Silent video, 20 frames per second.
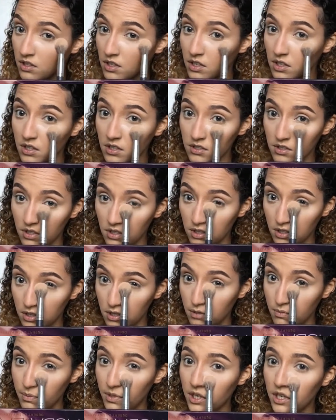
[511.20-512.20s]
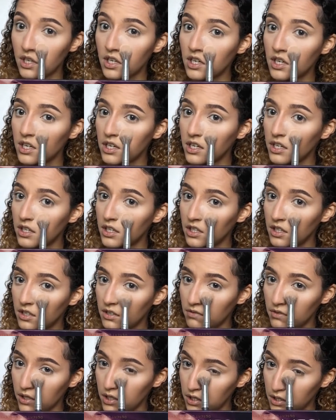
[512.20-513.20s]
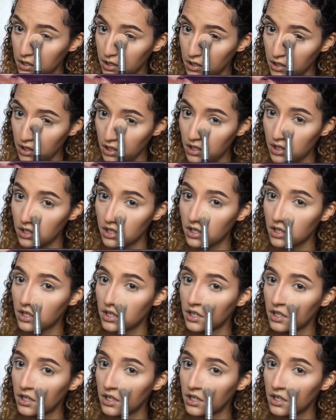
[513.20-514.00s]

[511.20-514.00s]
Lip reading: Okay, so in my eye right here.